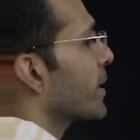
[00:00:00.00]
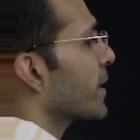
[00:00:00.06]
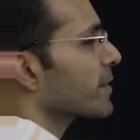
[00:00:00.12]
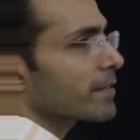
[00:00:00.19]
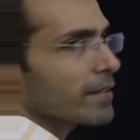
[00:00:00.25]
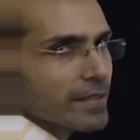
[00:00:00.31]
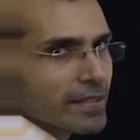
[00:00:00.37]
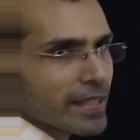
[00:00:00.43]

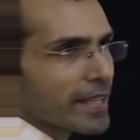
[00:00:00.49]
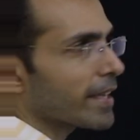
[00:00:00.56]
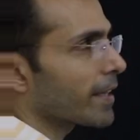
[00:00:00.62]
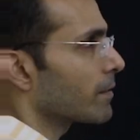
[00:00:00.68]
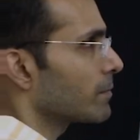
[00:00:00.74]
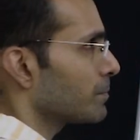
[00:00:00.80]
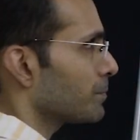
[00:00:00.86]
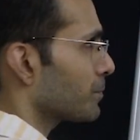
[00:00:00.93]
x is
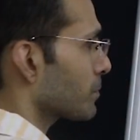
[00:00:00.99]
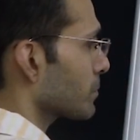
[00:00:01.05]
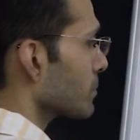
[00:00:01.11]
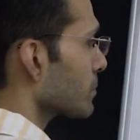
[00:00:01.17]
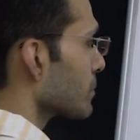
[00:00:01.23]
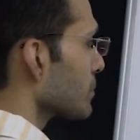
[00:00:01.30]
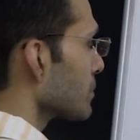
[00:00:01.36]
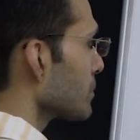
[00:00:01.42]
a,
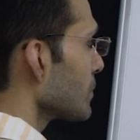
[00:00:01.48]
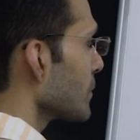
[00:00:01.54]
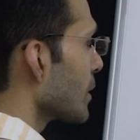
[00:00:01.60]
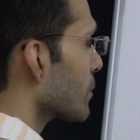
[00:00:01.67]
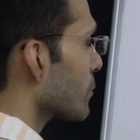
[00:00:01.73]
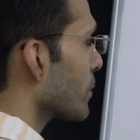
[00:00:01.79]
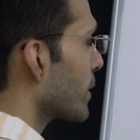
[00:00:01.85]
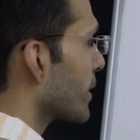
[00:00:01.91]

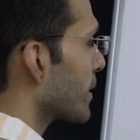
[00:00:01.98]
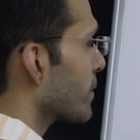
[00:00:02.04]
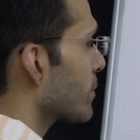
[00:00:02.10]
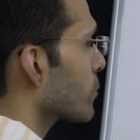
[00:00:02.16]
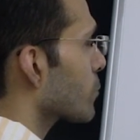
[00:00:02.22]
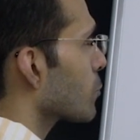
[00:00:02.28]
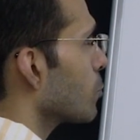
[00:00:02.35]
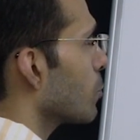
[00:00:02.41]
so that
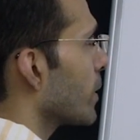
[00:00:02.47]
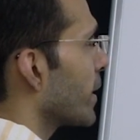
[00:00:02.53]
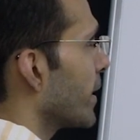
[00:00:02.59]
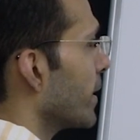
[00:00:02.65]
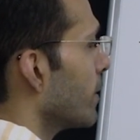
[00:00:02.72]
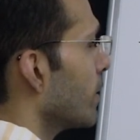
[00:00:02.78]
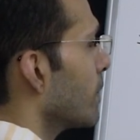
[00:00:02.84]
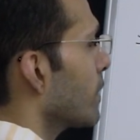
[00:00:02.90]
is
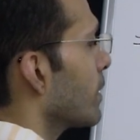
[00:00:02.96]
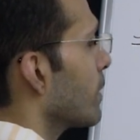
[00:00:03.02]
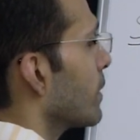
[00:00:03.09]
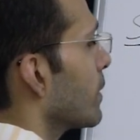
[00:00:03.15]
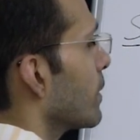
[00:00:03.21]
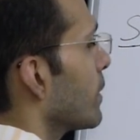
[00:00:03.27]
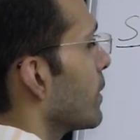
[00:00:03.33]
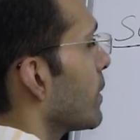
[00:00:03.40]
2a
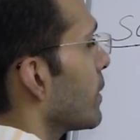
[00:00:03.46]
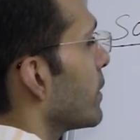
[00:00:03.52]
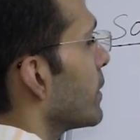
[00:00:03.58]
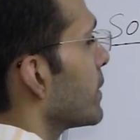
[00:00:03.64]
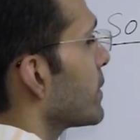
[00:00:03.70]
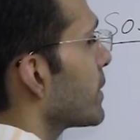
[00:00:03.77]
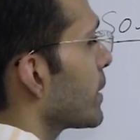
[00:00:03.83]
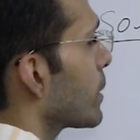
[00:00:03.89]

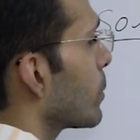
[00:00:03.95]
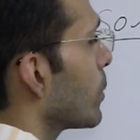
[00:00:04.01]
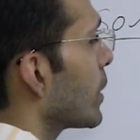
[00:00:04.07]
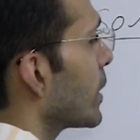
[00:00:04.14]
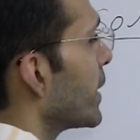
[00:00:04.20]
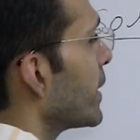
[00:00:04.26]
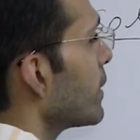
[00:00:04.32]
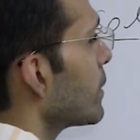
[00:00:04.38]
is
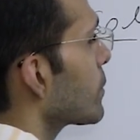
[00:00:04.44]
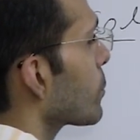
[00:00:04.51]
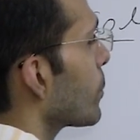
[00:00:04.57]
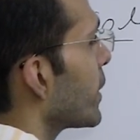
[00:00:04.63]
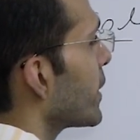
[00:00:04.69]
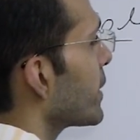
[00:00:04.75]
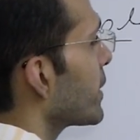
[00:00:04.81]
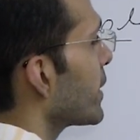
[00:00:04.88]
equaling
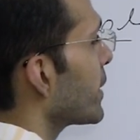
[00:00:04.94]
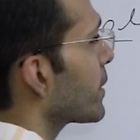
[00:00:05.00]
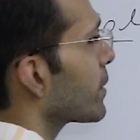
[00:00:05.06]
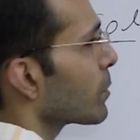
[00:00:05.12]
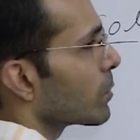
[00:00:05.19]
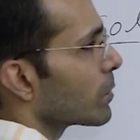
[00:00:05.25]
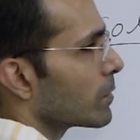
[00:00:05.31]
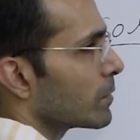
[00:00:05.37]

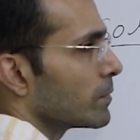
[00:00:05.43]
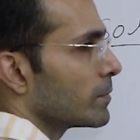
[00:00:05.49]
22.